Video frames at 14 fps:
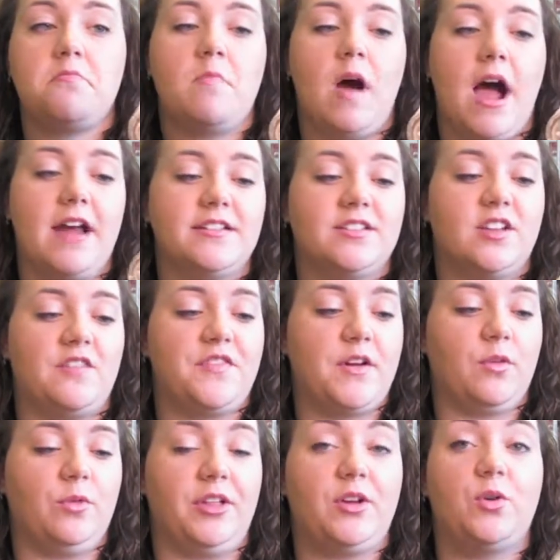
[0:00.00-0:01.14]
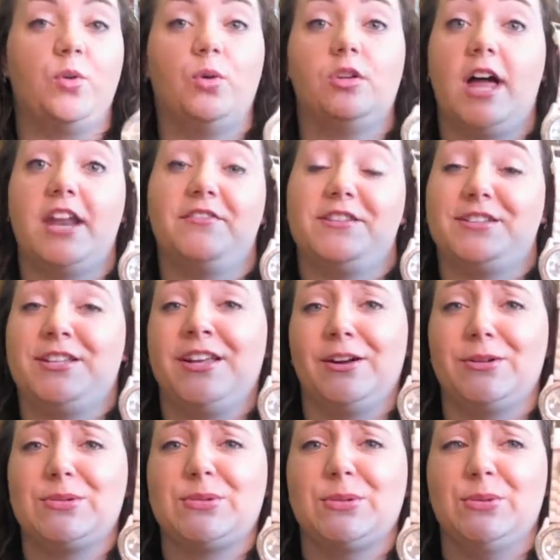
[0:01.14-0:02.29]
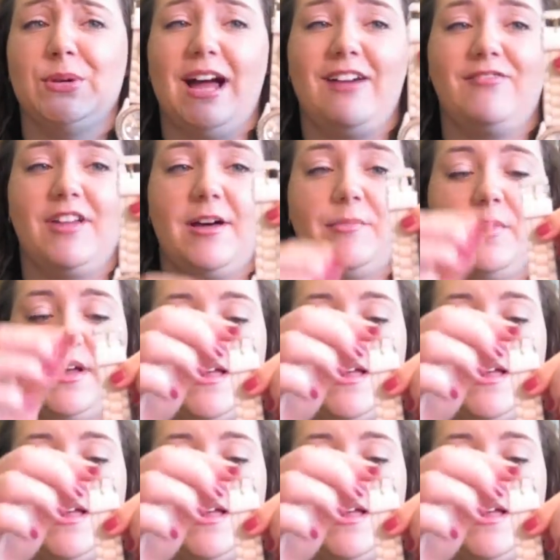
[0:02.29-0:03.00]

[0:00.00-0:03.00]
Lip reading: I just thought they were really cool. A lot of us here at school have them,